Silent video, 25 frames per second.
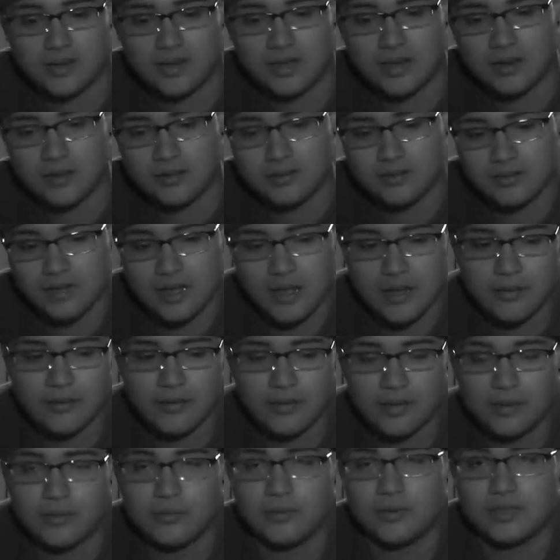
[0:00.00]
I don't
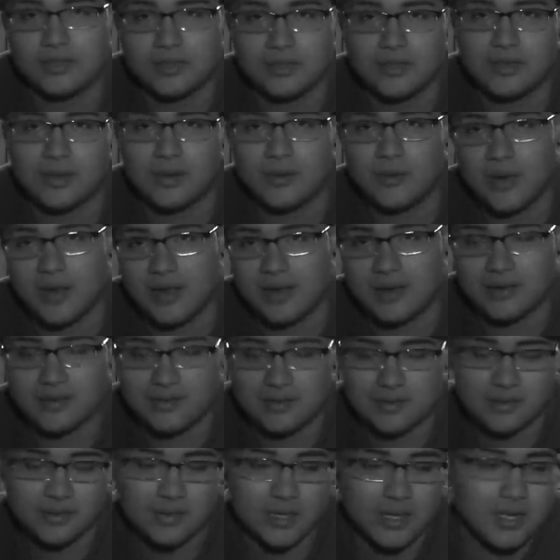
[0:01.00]
have anyone to cut my hair,
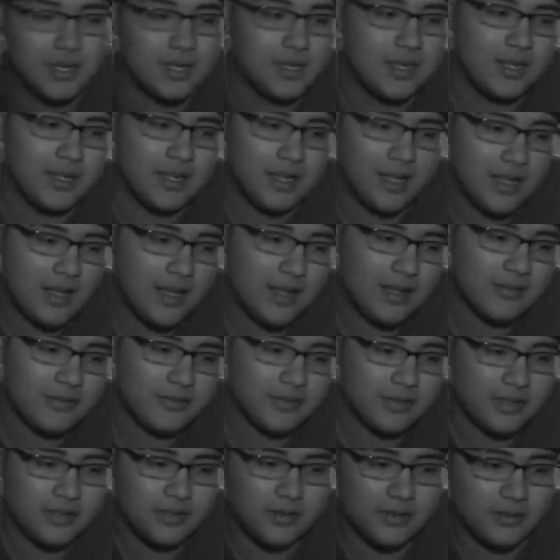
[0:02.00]
so I
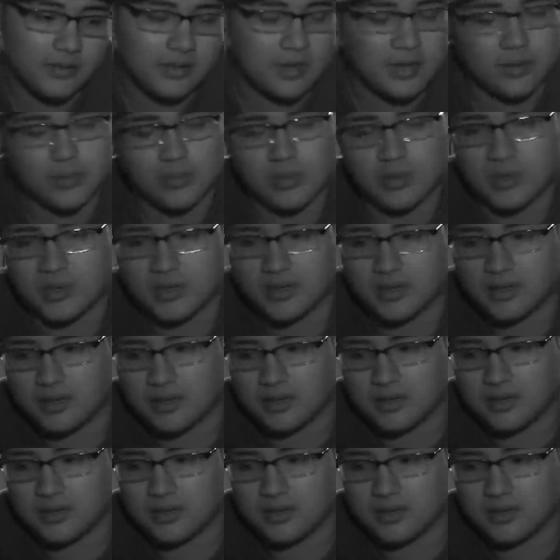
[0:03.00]
really don't care about my hair.
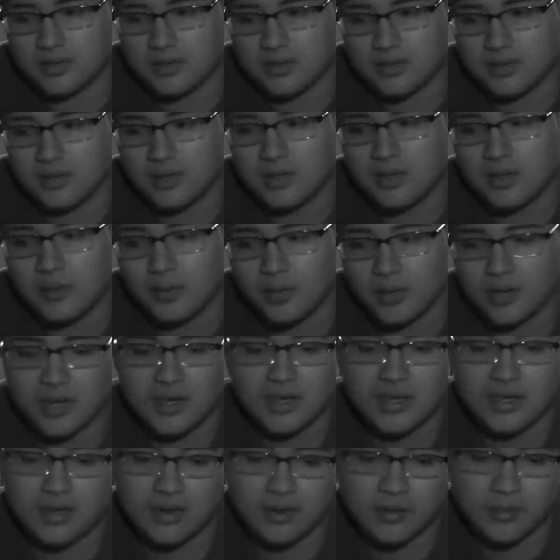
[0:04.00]
But
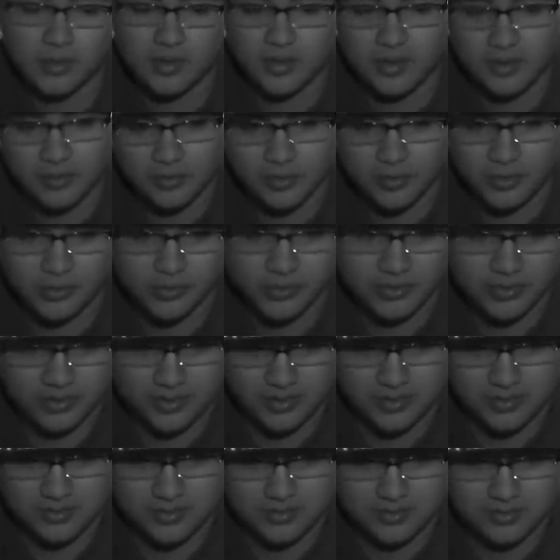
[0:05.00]
I care about other people's
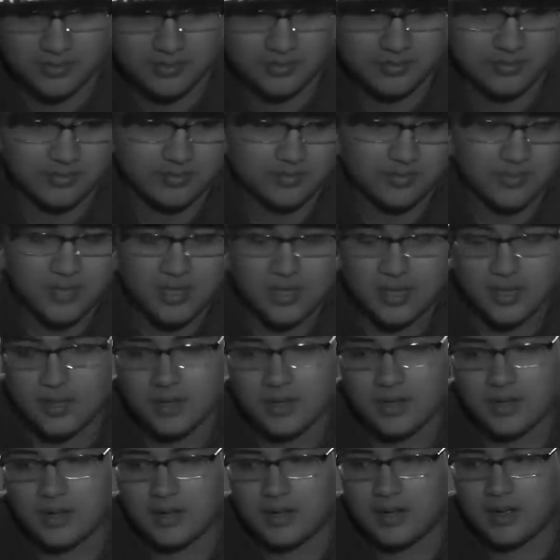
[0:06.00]
hair.
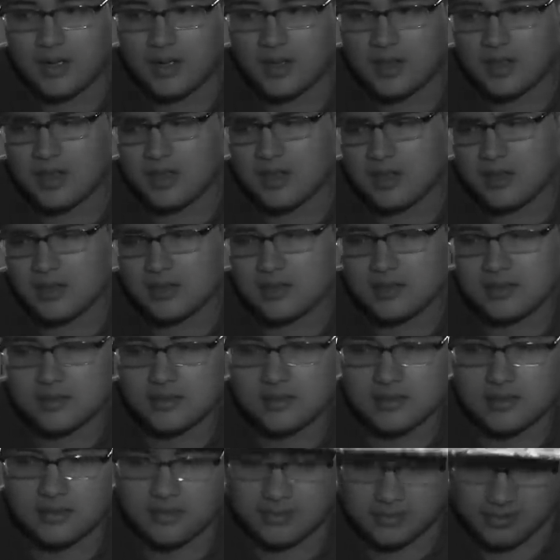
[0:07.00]
And then this,
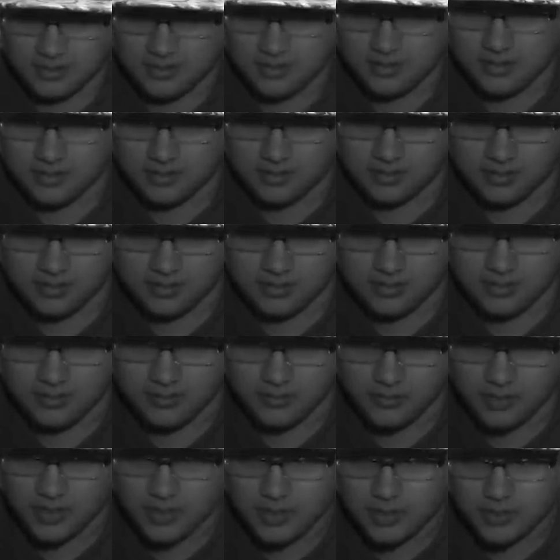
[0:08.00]

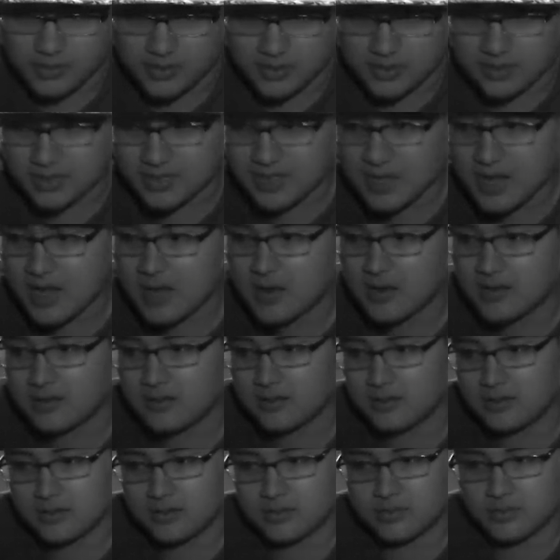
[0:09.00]
when it comes to
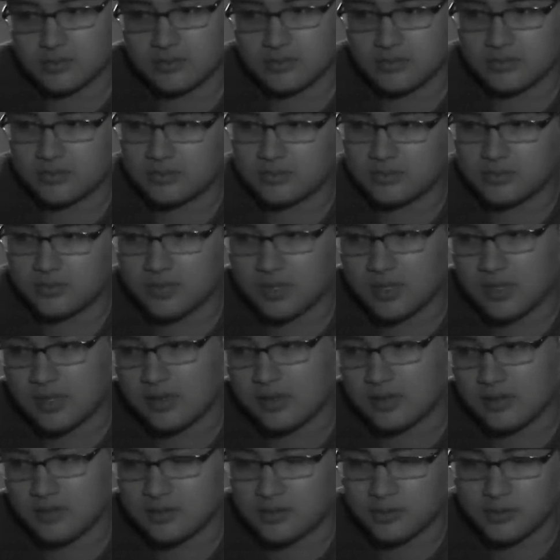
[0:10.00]
styles, some
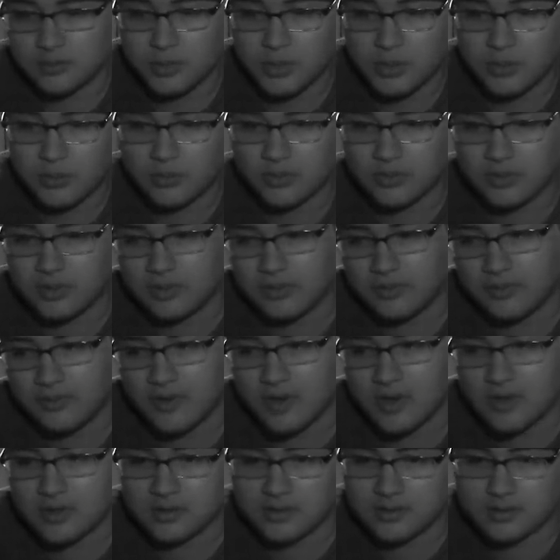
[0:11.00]
uh, some people it
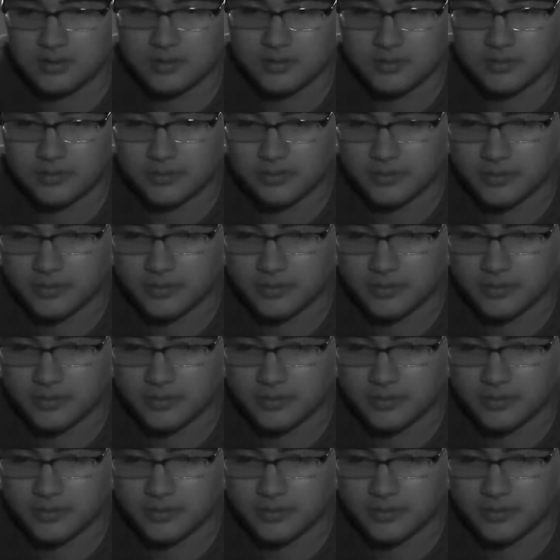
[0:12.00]
defines them,